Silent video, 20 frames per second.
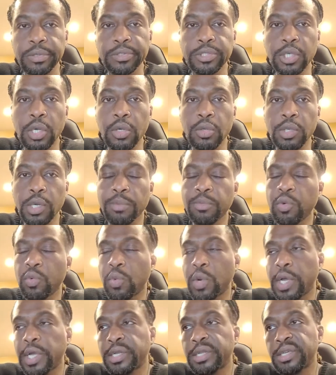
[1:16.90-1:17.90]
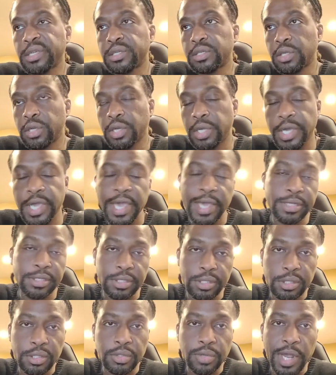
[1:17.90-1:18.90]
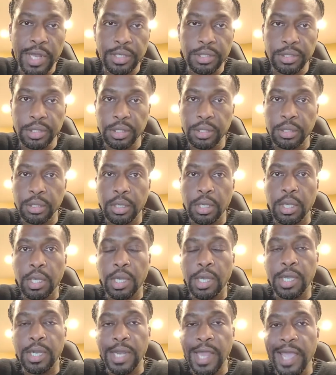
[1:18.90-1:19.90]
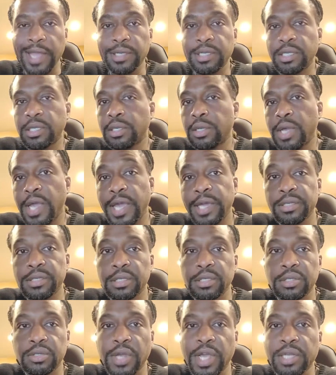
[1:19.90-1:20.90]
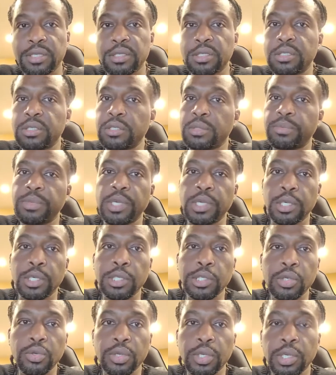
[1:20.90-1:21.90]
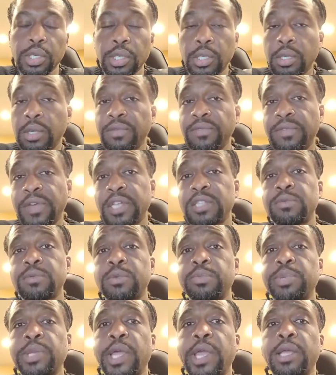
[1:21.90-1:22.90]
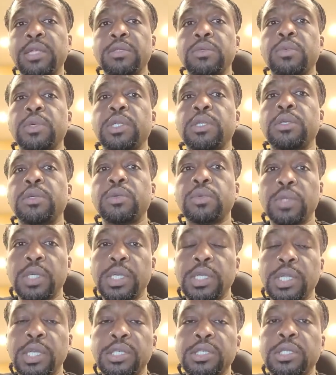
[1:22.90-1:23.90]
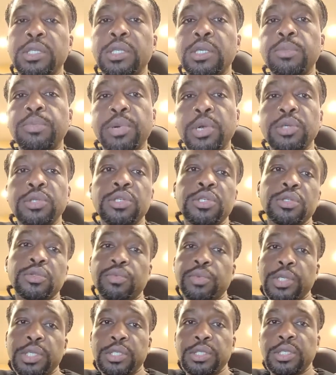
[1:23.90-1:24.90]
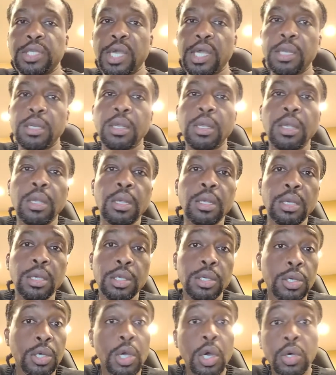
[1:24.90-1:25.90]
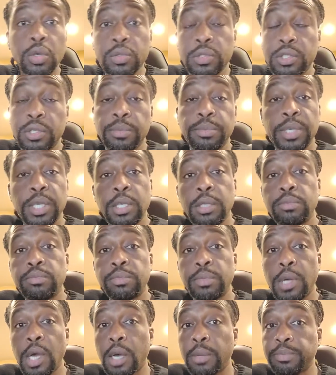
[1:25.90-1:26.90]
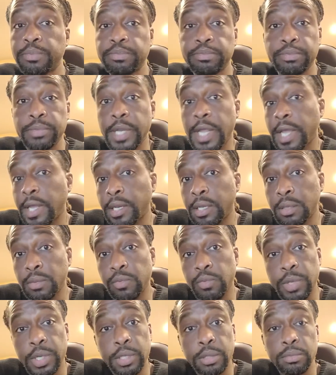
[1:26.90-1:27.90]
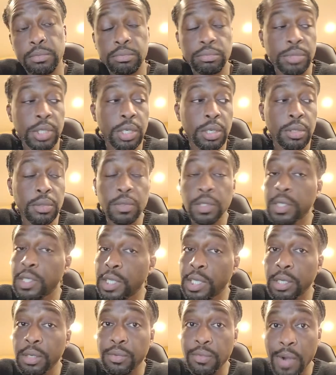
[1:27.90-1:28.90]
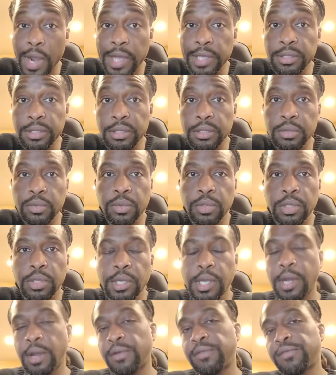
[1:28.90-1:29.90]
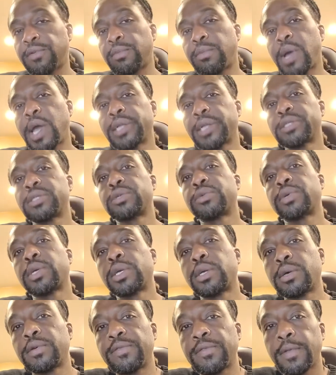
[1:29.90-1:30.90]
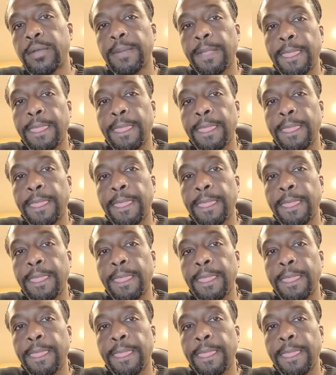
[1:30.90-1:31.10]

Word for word: So, number one is your exit strategy. Enacting your exit strategy should be included in your investment plans when you initially purchase real estate. Your goals should be updated when, you know, the need arises with careful monitoring of,